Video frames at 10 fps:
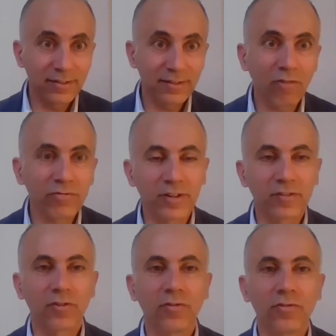this
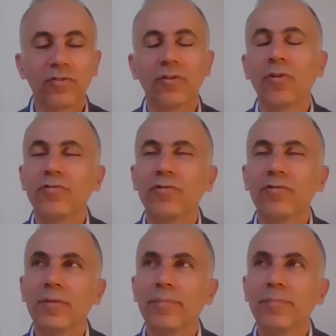conference of,
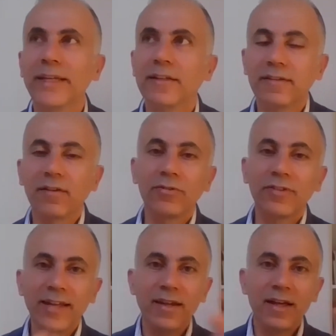of uh,
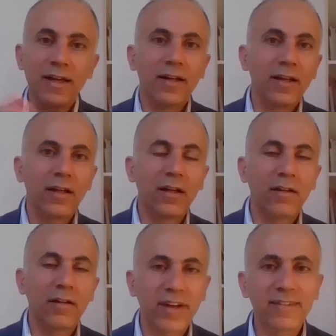Benedict. So then
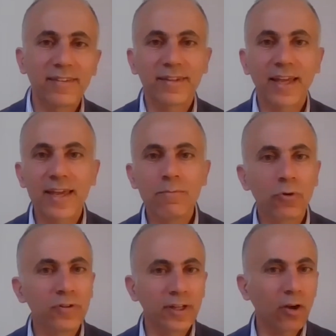uh, Francis
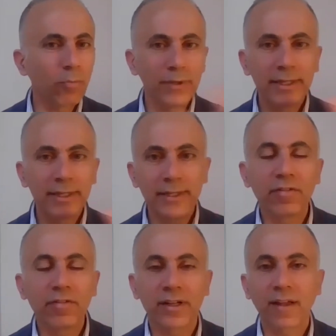came with a
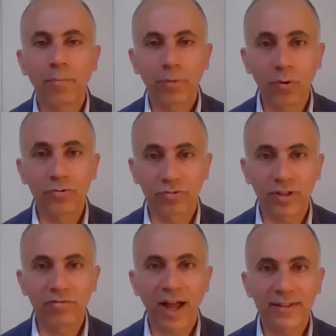completely different
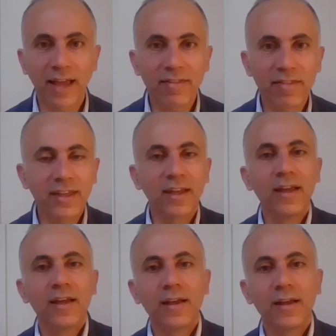approach. In fact, I
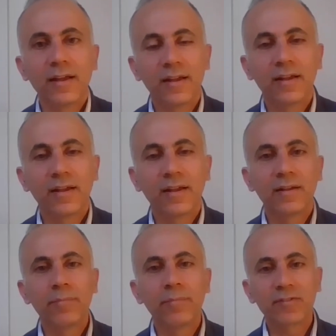think uh,
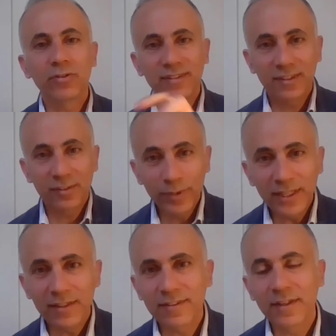uh, based on
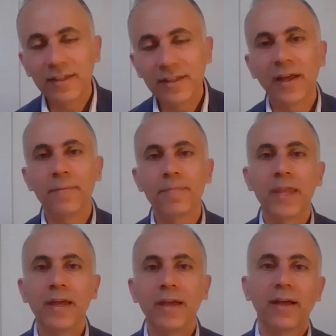his experience
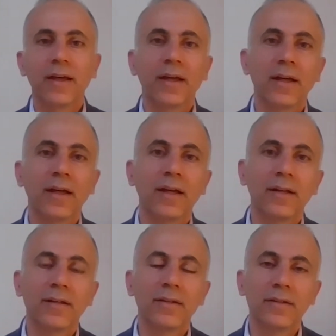in, um, uh,
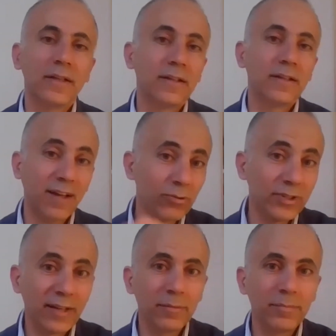uh, in
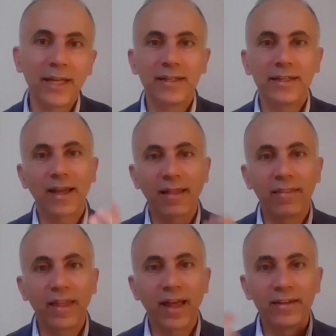his country at the
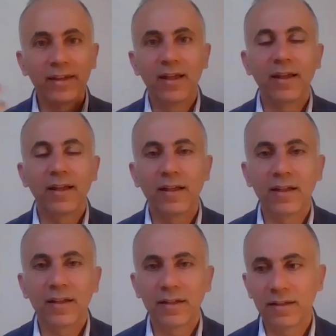beginning, and then
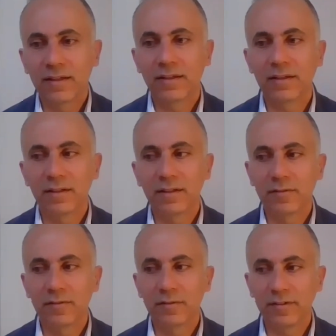uh,
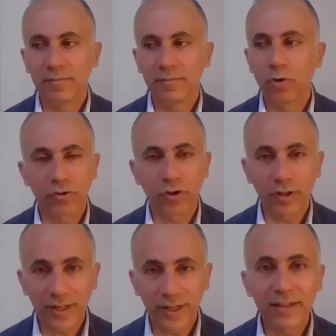uh, his, his
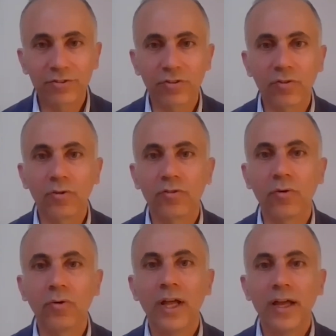personal
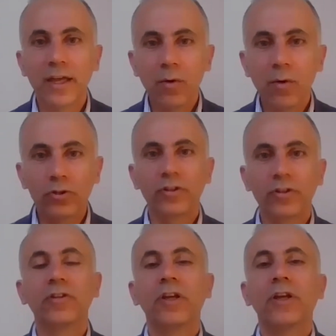relations also,
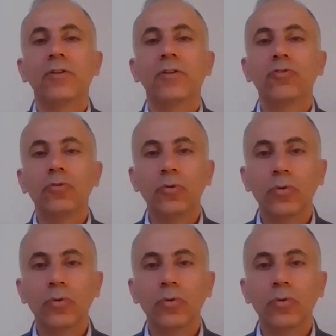he wanted